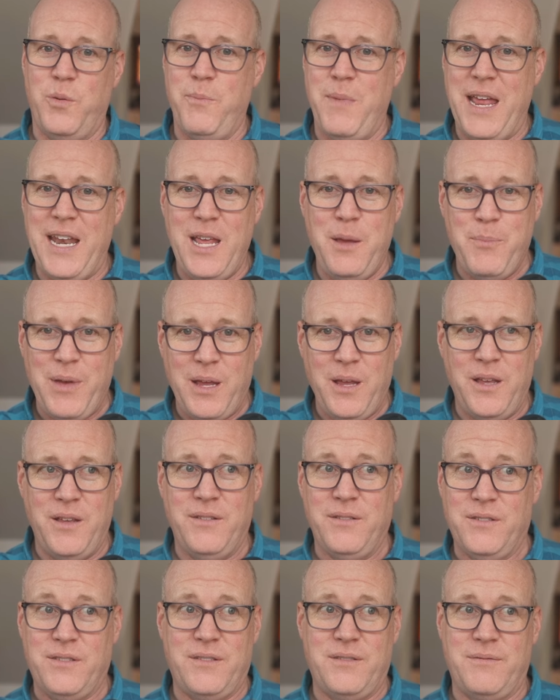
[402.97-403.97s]
many big
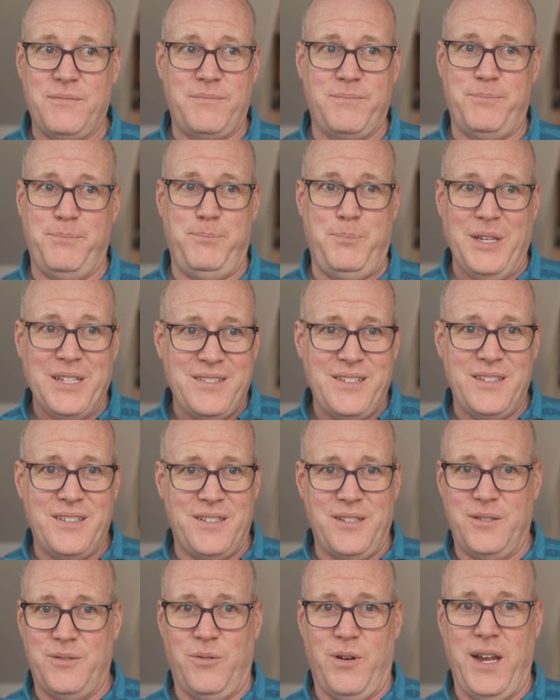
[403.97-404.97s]

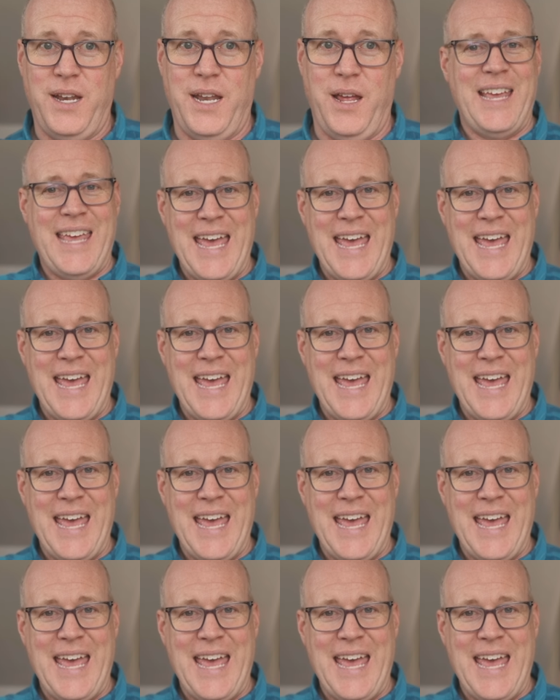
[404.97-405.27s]
businesses right now.